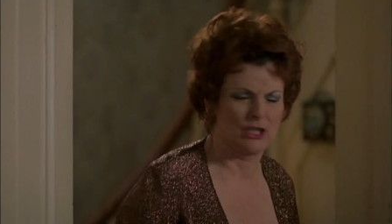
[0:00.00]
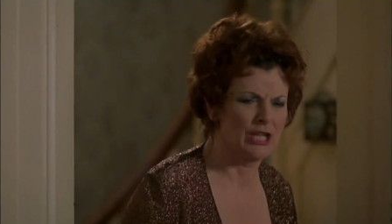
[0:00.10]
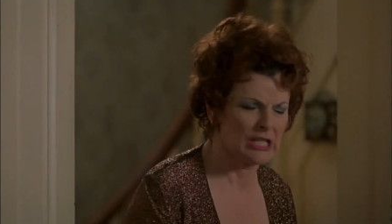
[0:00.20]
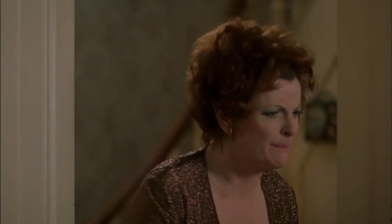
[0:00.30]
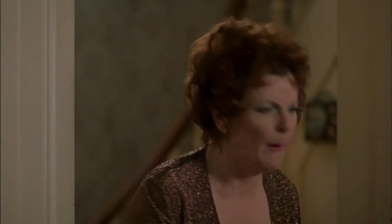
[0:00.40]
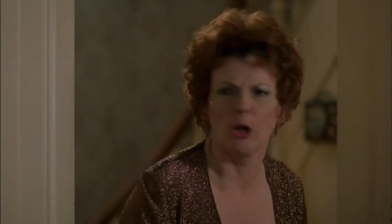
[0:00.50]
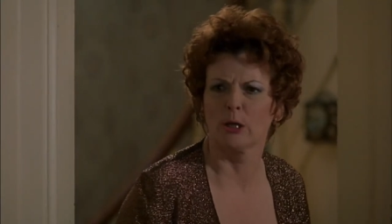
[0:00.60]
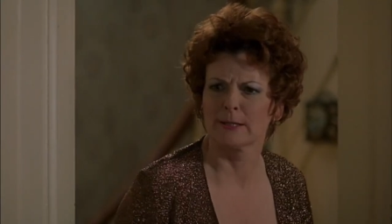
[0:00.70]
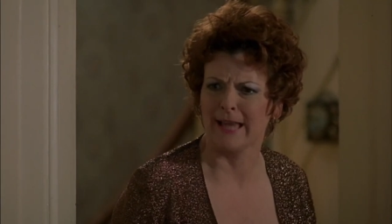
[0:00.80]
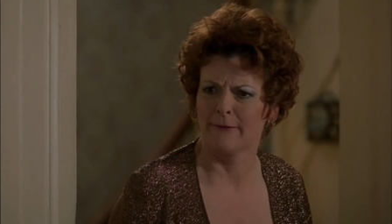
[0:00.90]
right. She
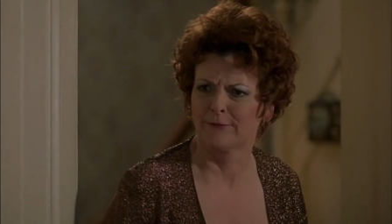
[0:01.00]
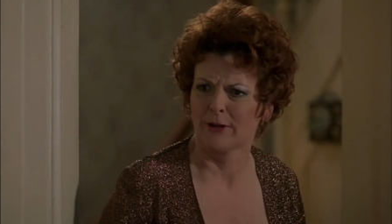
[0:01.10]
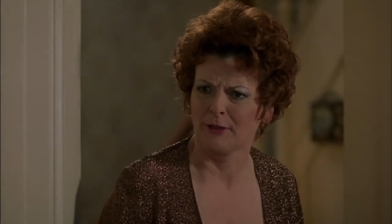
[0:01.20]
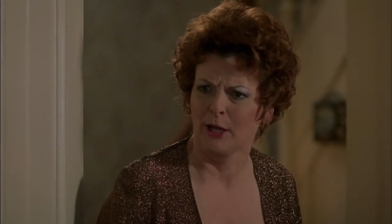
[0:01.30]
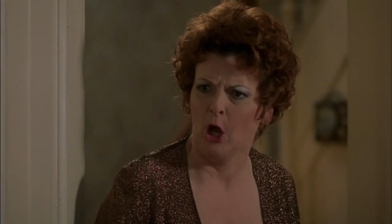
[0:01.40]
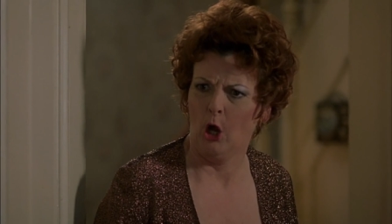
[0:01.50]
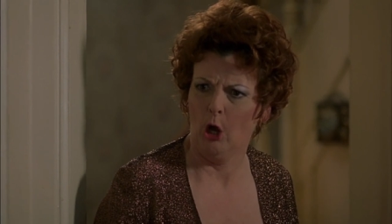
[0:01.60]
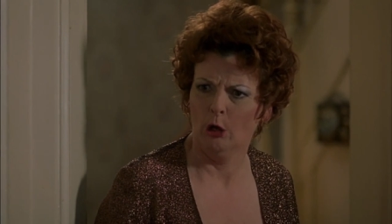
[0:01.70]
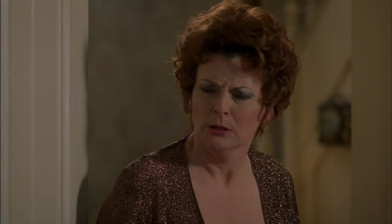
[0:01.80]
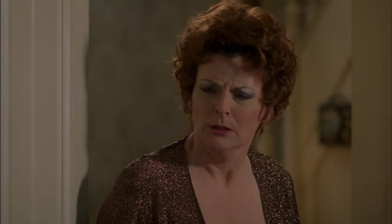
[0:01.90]
spoils everything,
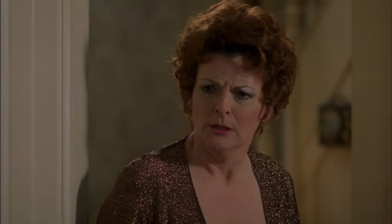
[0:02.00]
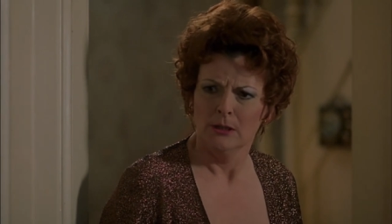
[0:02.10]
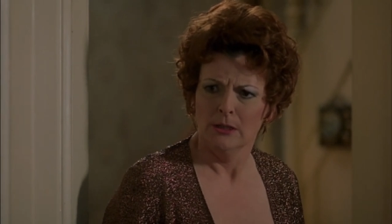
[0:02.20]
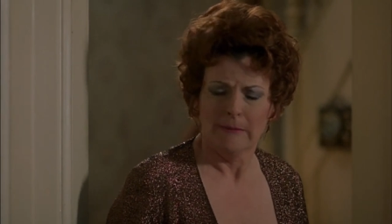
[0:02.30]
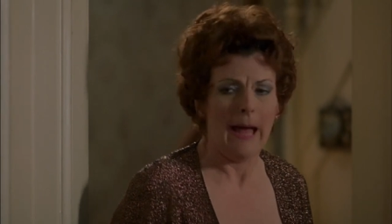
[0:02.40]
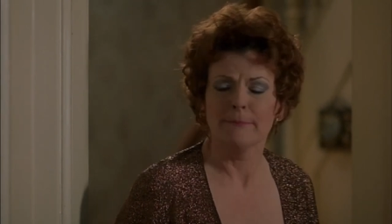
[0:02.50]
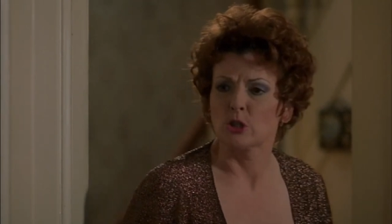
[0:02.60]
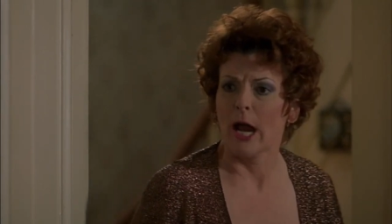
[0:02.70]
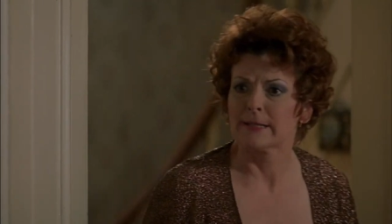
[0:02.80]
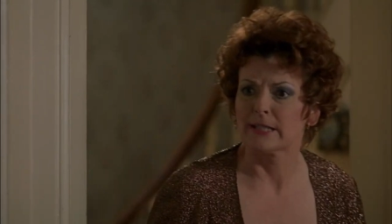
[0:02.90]
her. I'm
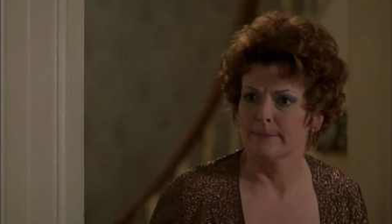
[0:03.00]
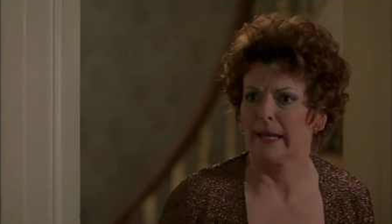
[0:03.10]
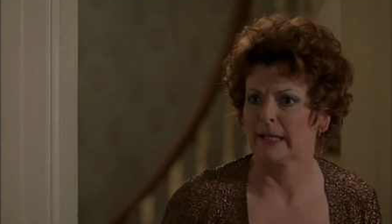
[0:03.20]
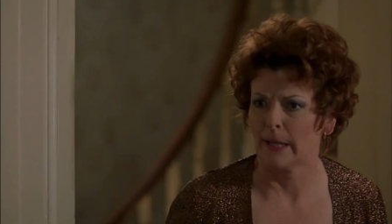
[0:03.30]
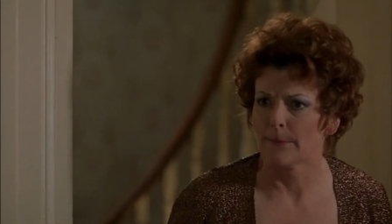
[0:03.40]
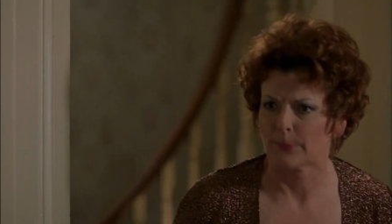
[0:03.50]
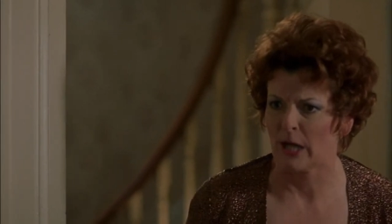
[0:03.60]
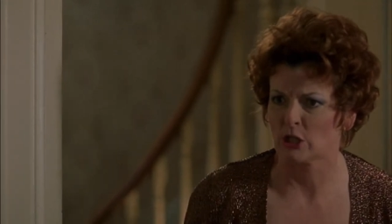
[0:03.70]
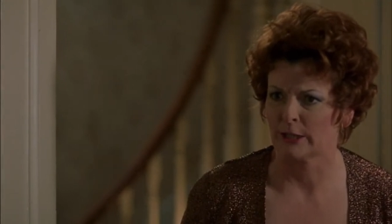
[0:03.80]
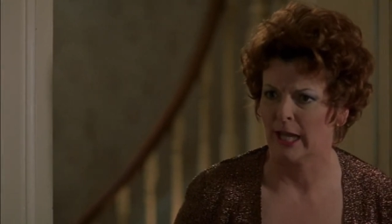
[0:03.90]
trying to make an
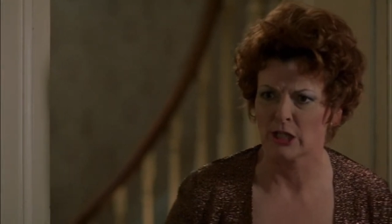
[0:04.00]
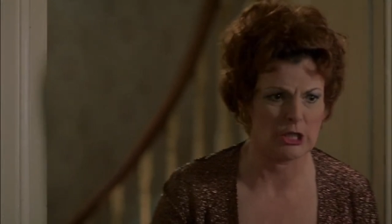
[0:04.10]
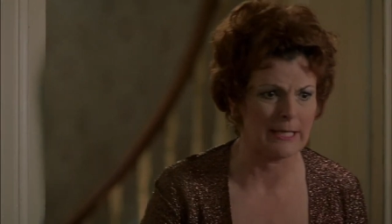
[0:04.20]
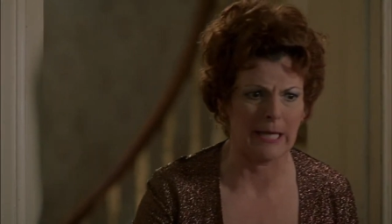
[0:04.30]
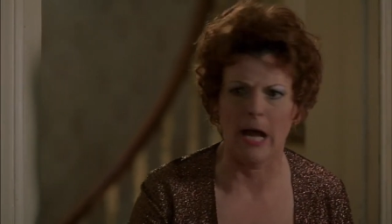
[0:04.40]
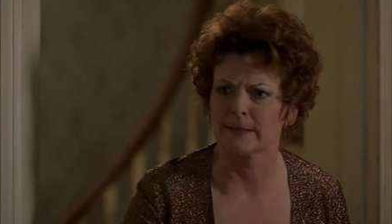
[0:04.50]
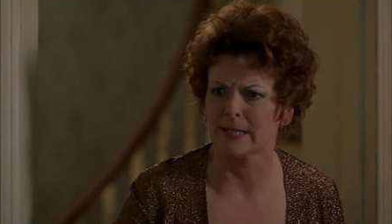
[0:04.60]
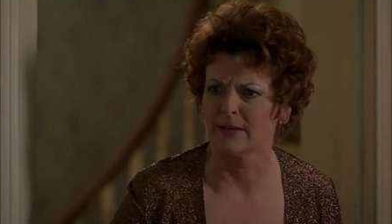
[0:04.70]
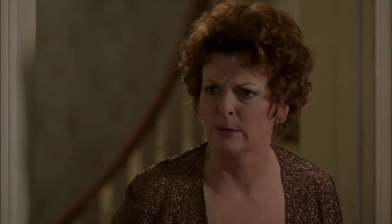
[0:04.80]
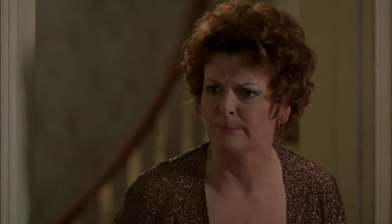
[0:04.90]
impression and she
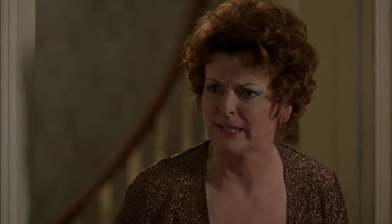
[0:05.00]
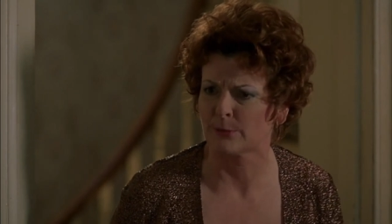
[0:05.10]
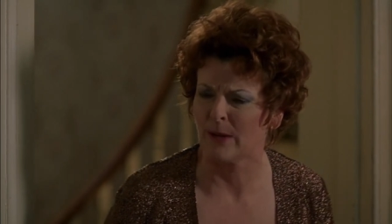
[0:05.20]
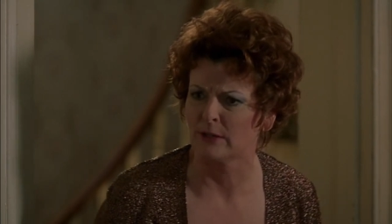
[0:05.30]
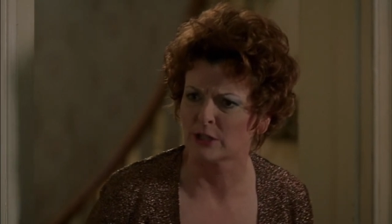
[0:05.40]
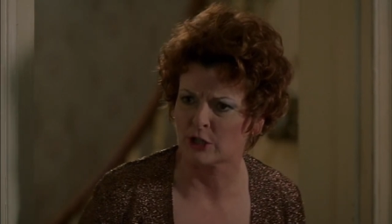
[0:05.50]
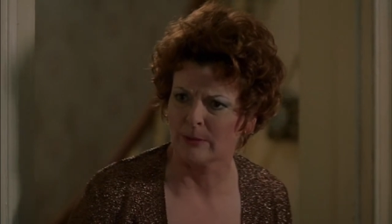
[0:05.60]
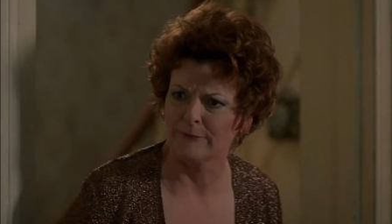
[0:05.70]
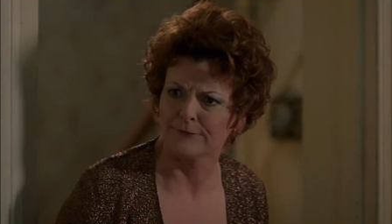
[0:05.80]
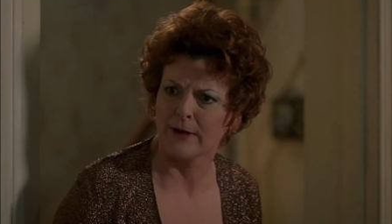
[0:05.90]
can't even be swiveled
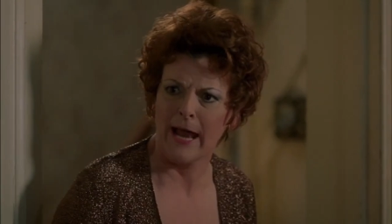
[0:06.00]
to her